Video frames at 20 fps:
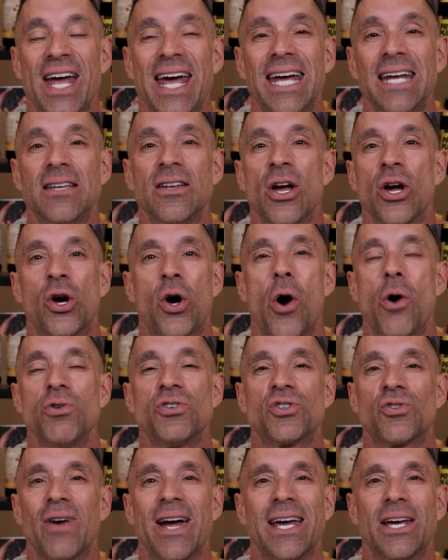date
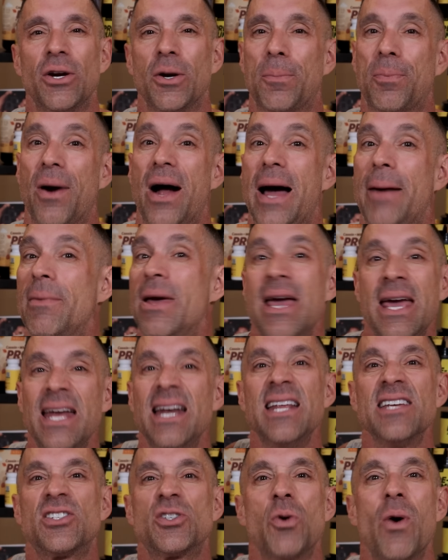Coach Greg in her prime.
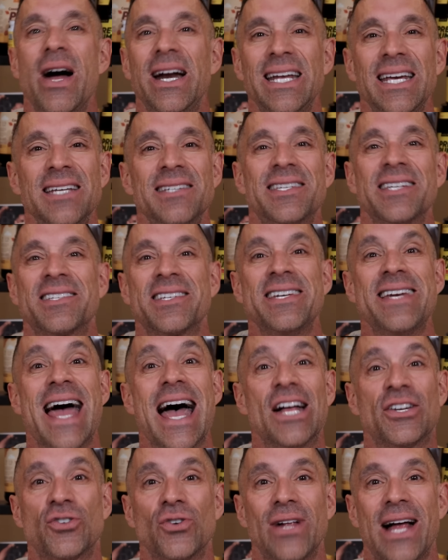In his 20s as a
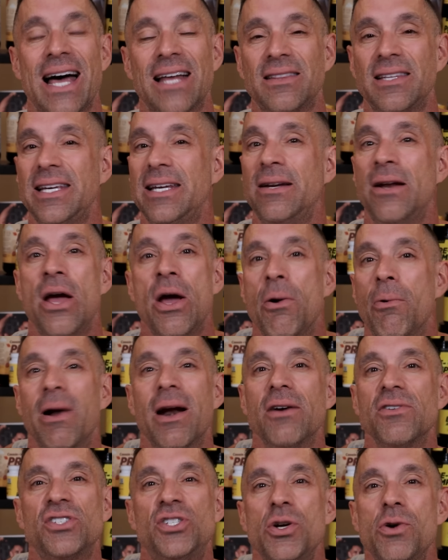natural athlete,
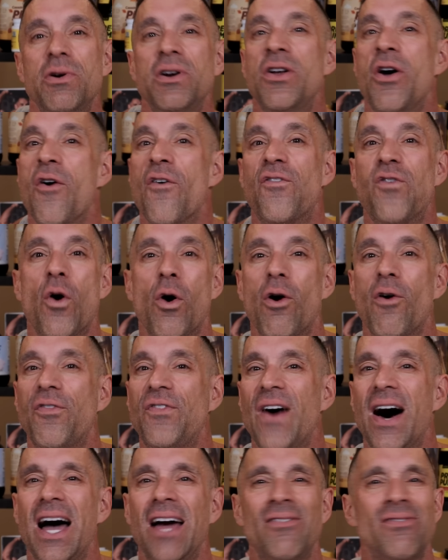when I was doing
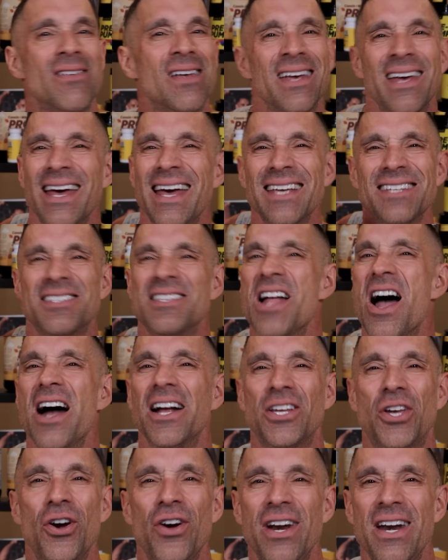405, that's
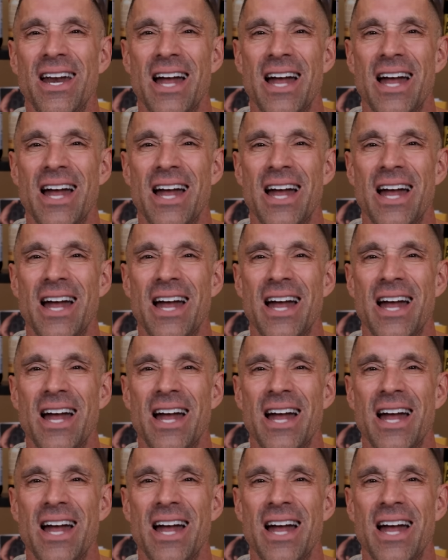not good